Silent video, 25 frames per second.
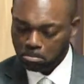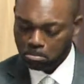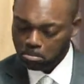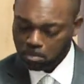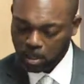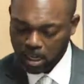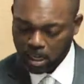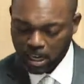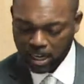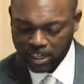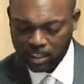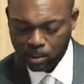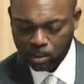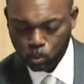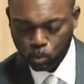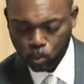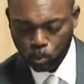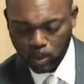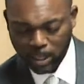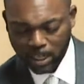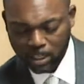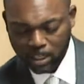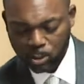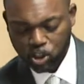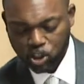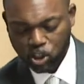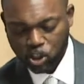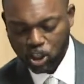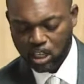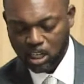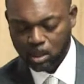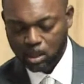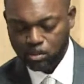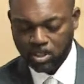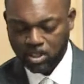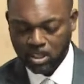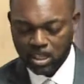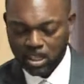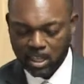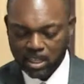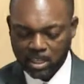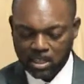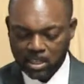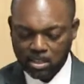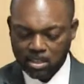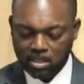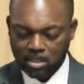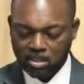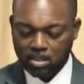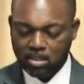height, weight, shape, size,